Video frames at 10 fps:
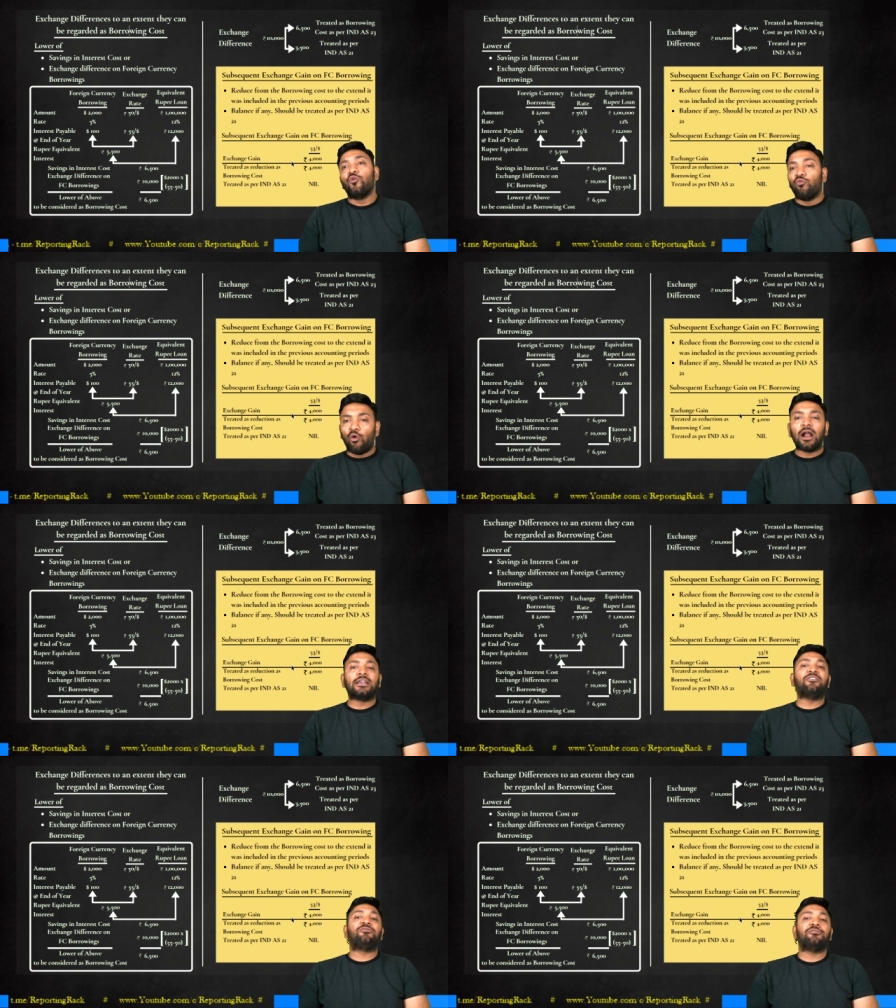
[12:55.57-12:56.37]
What
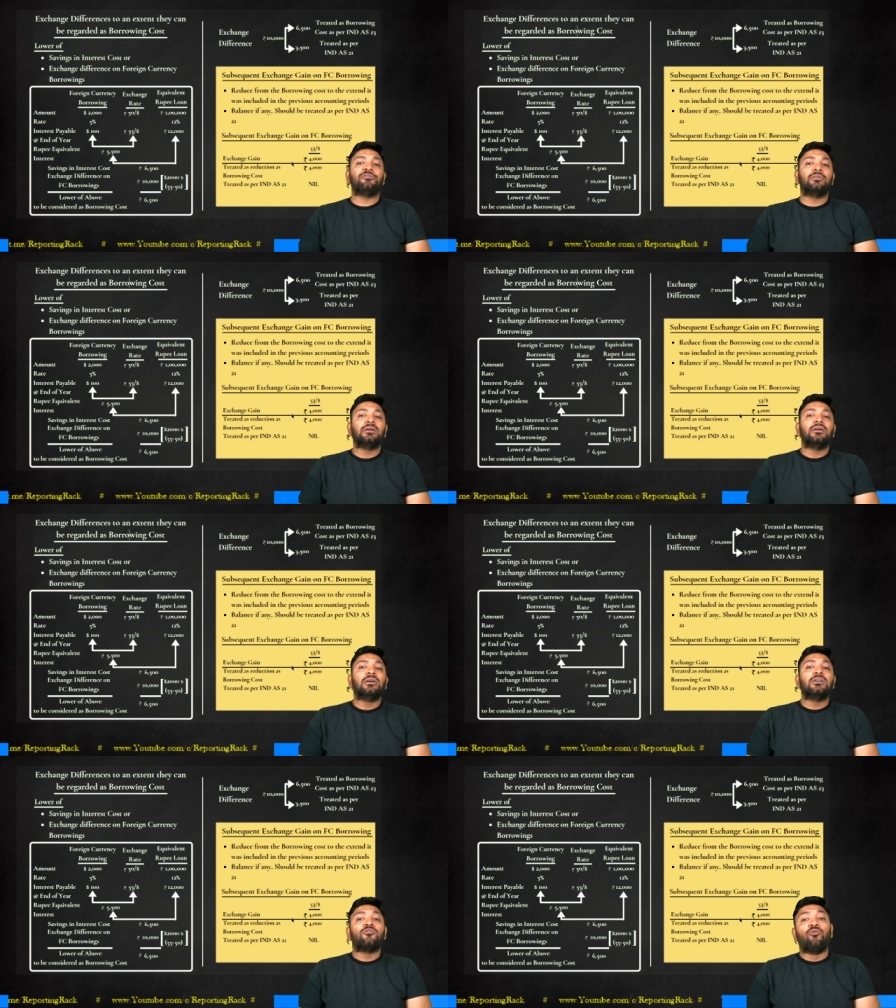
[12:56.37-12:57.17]

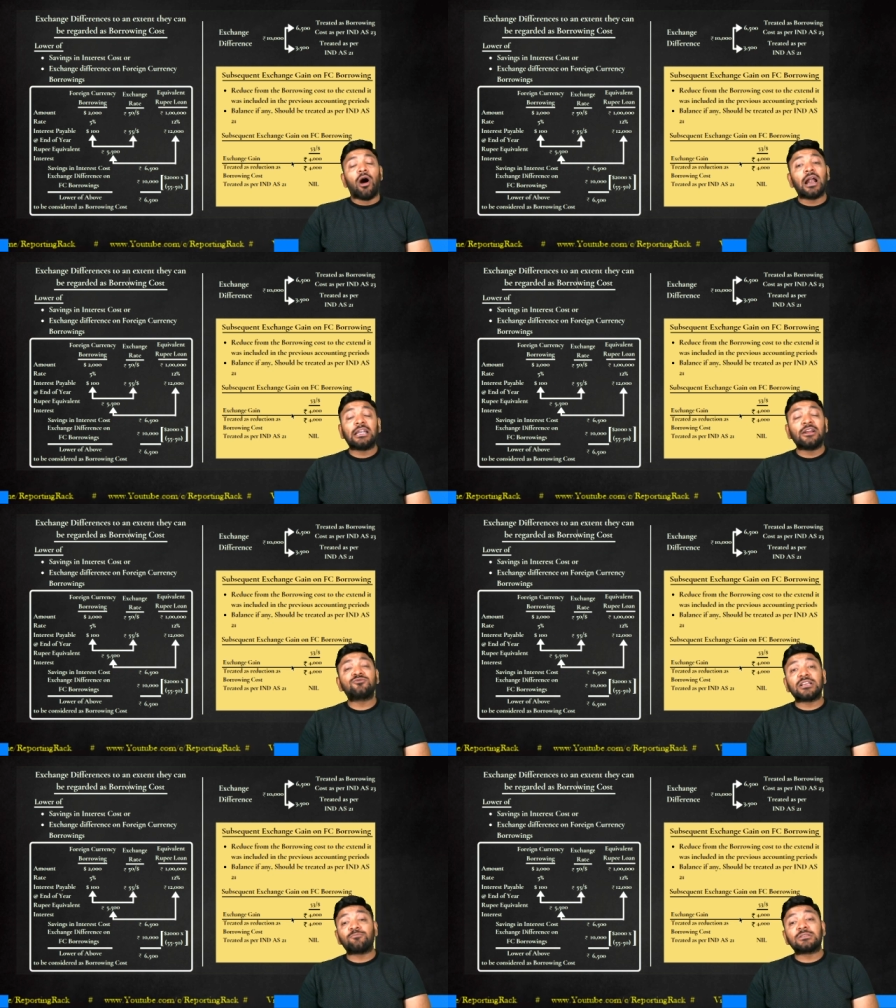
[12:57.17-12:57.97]
if
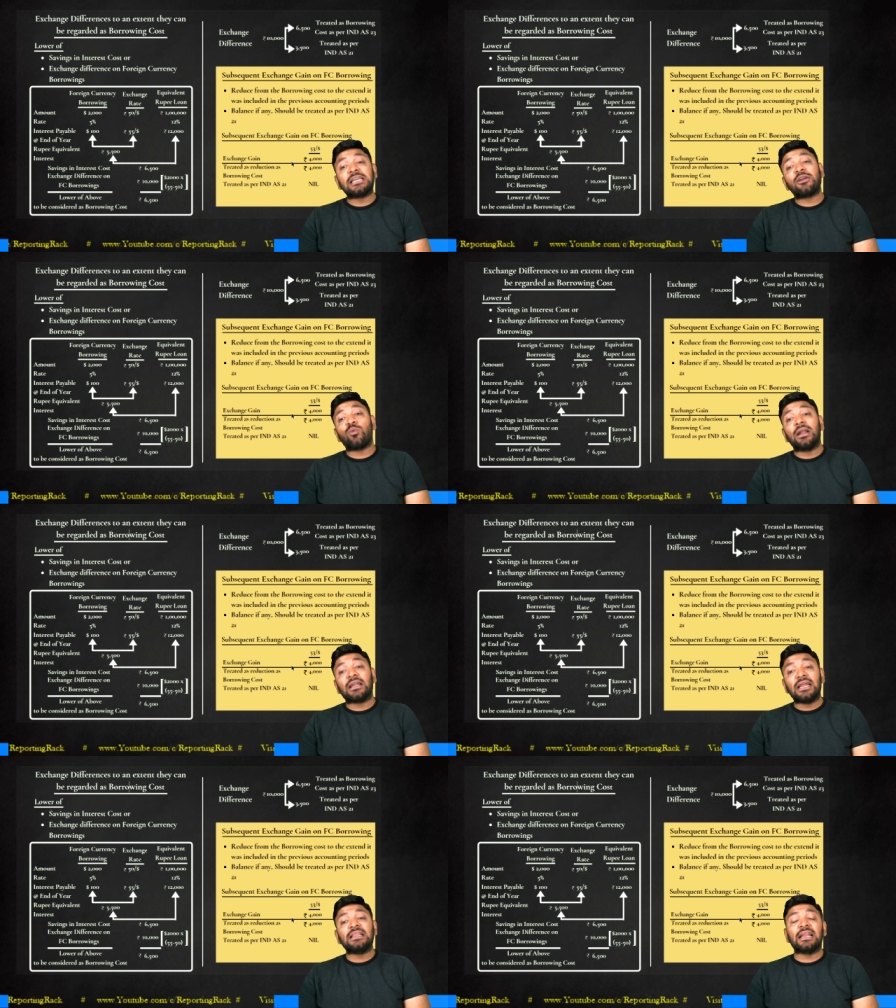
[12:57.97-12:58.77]

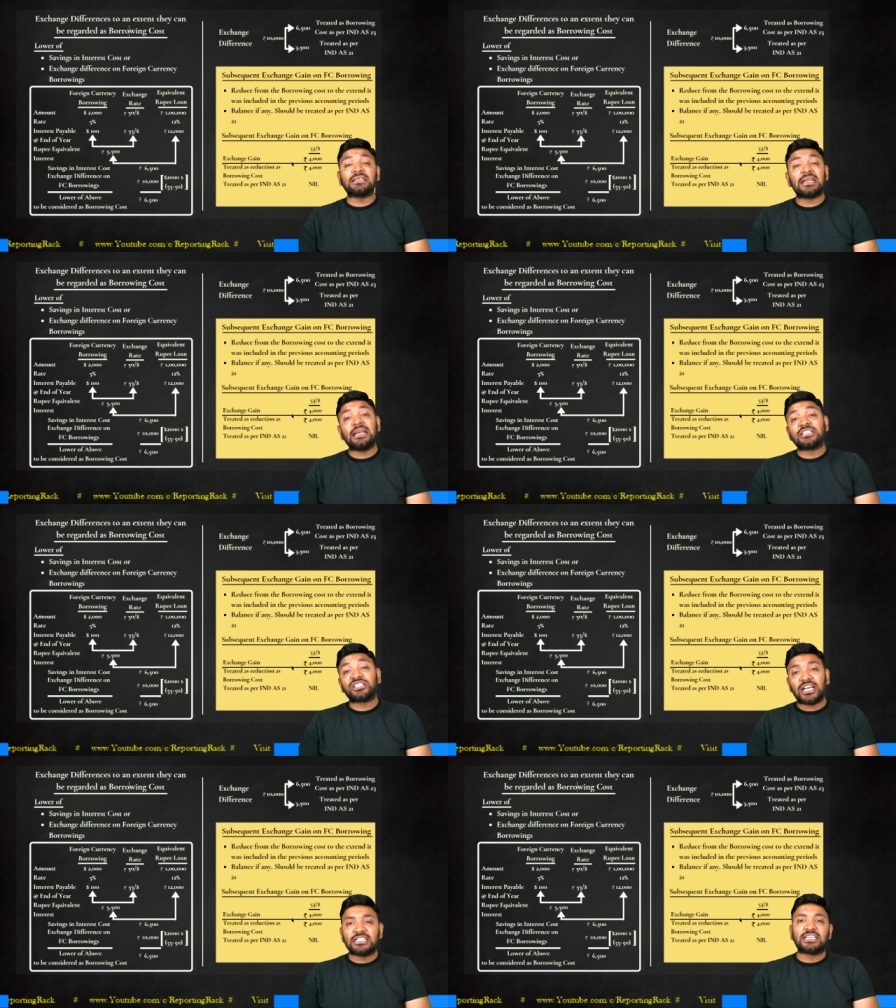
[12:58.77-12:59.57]
subsequently there is an
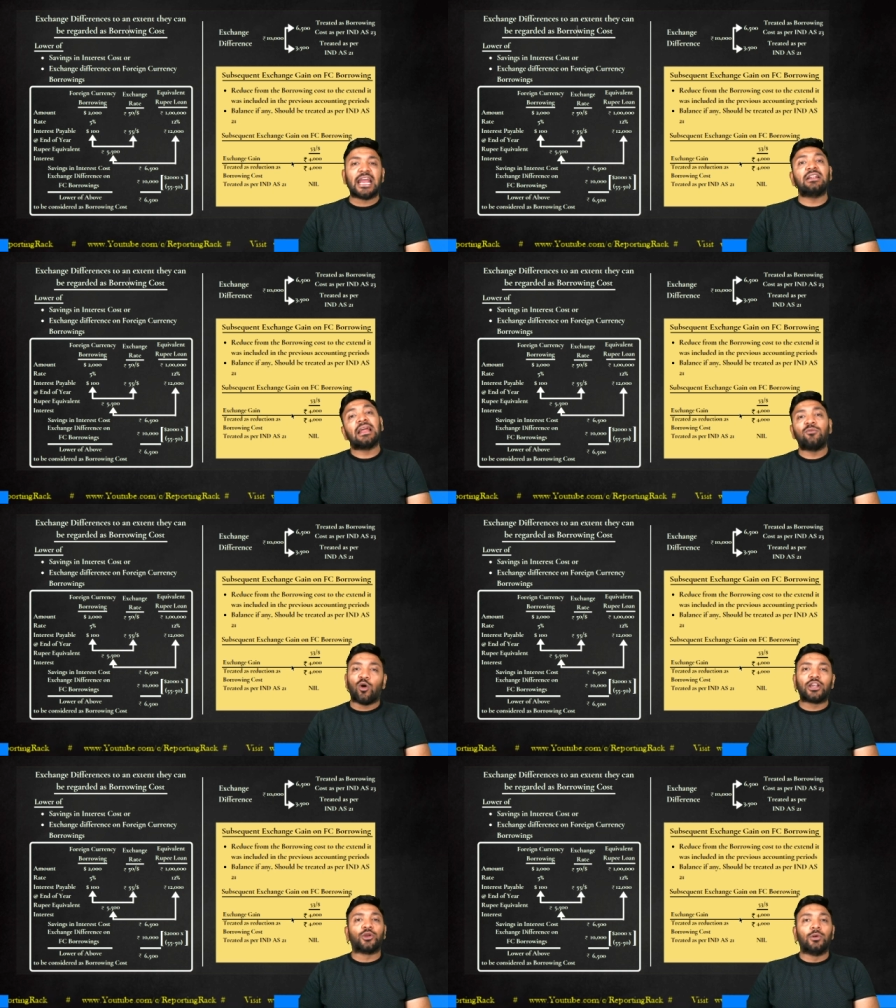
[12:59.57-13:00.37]
exchange gain, then
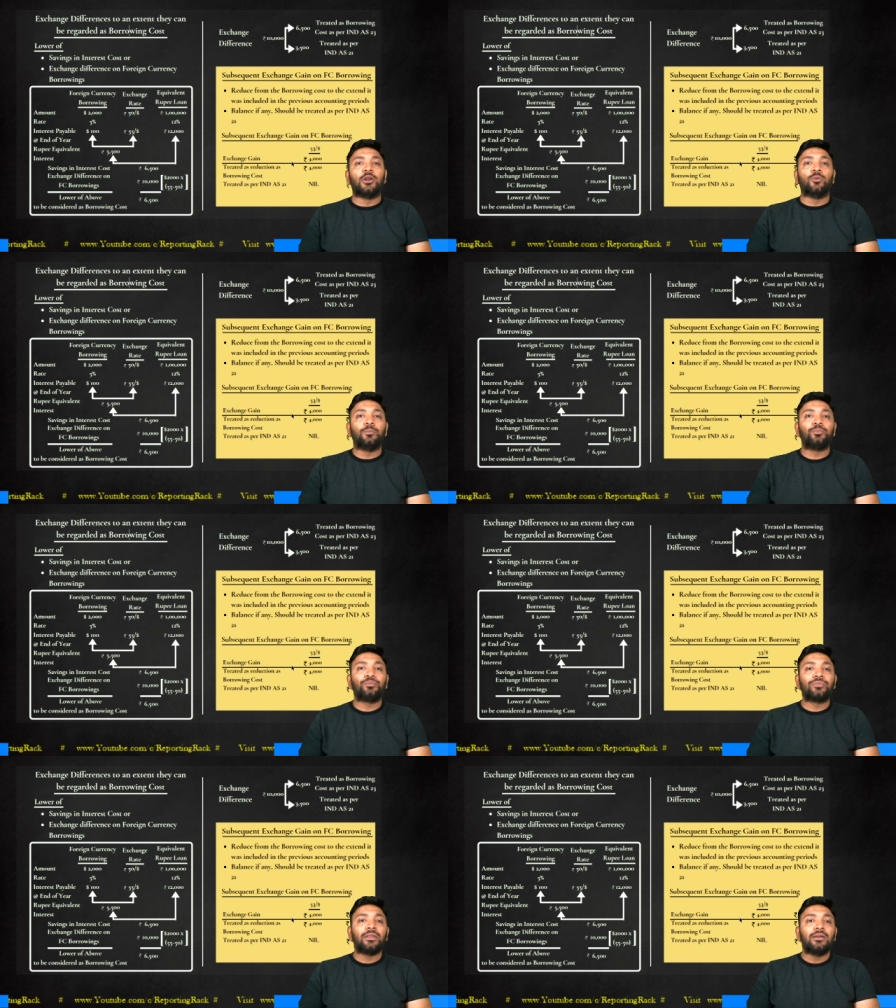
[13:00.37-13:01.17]
what you will do?
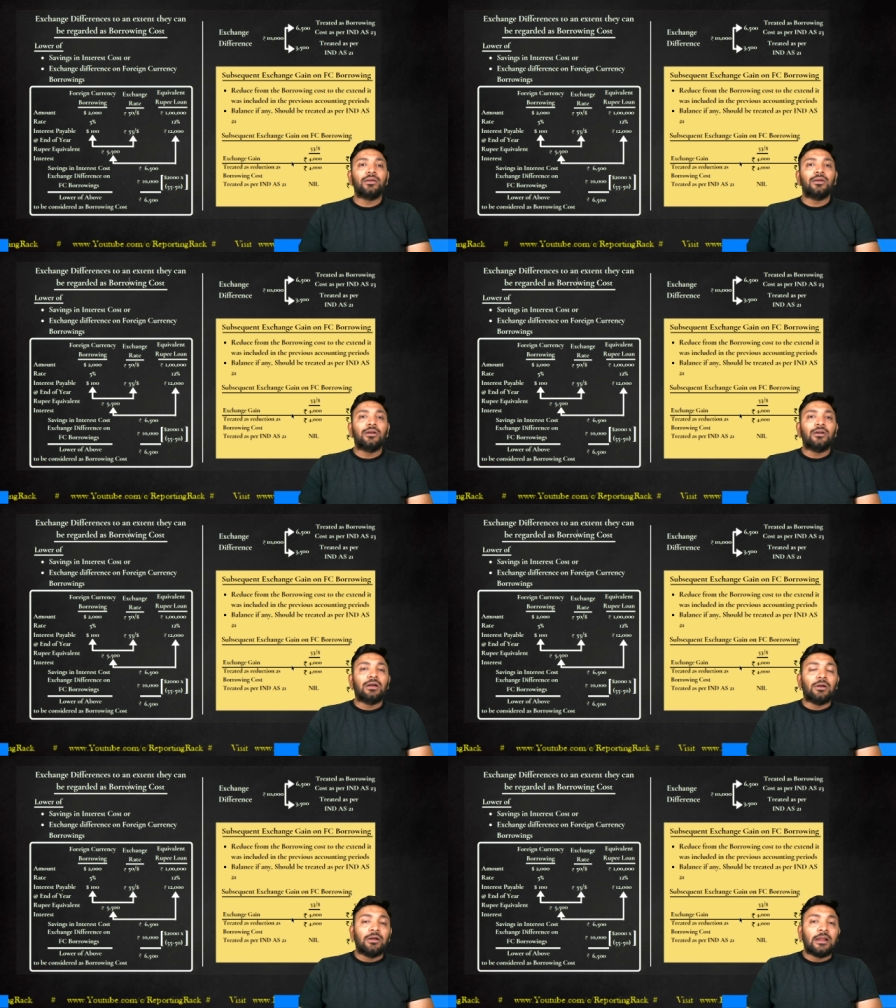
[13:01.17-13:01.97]

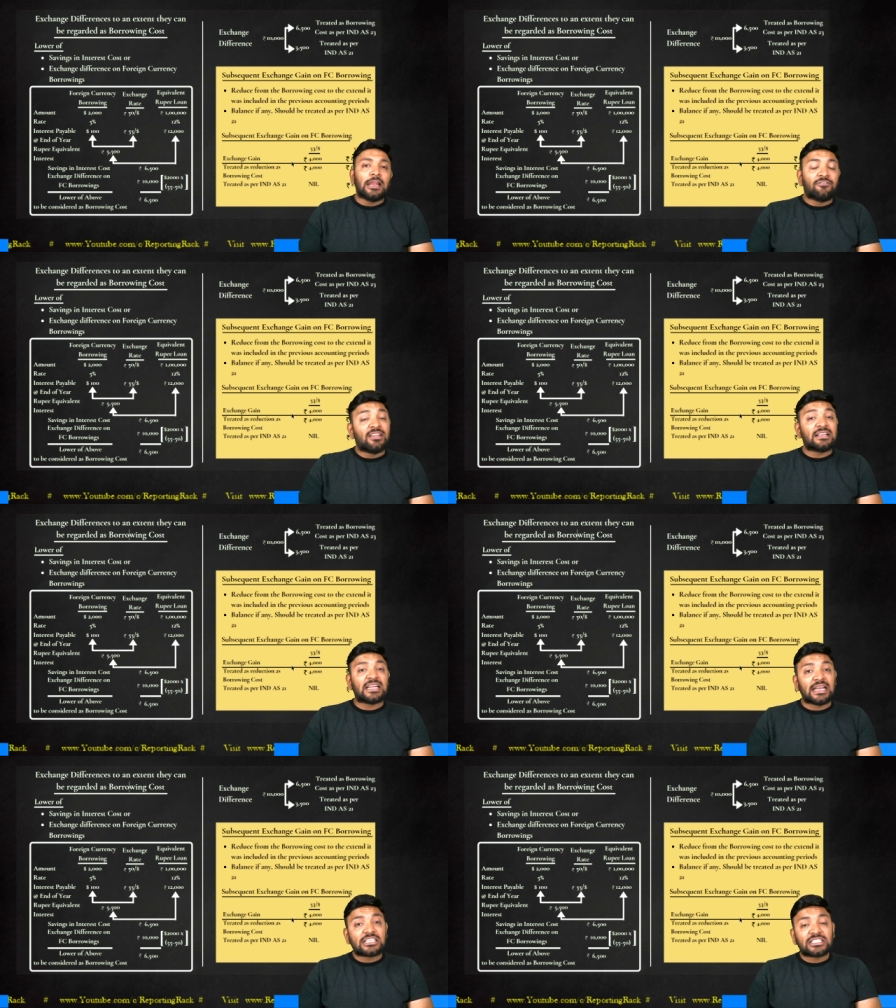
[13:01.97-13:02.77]
If there's an
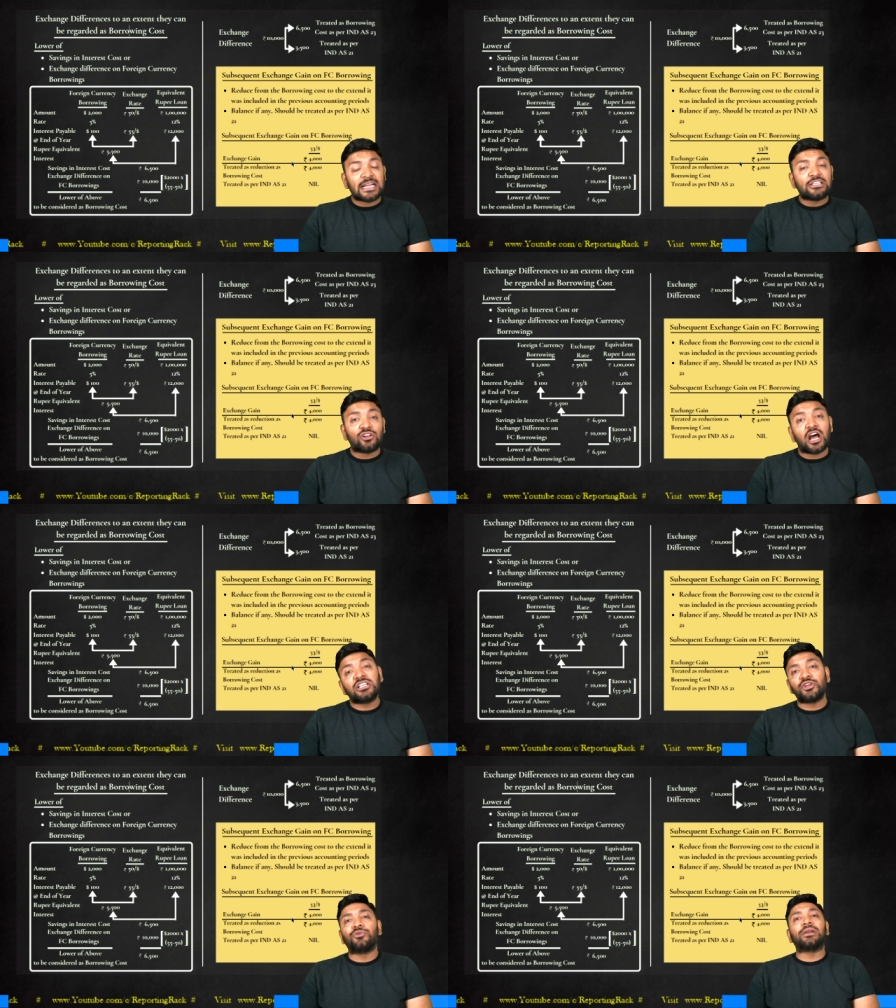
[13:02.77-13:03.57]
exchange
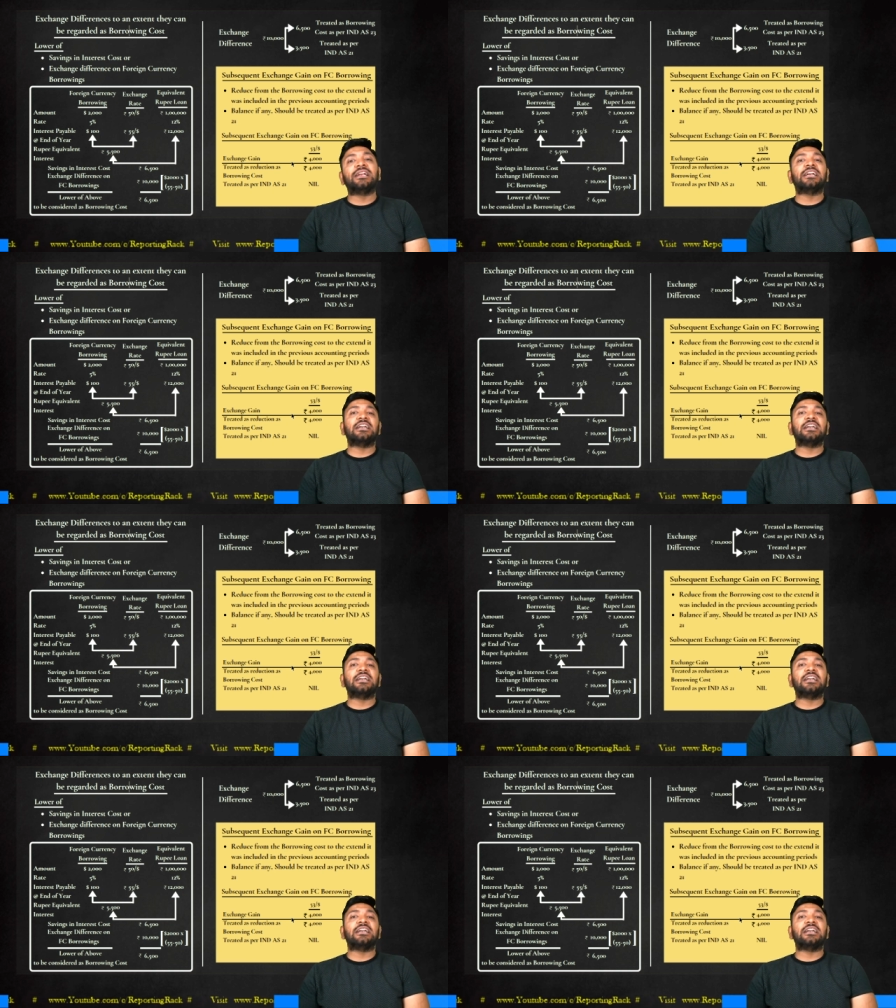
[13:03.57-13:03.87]
loss, you treated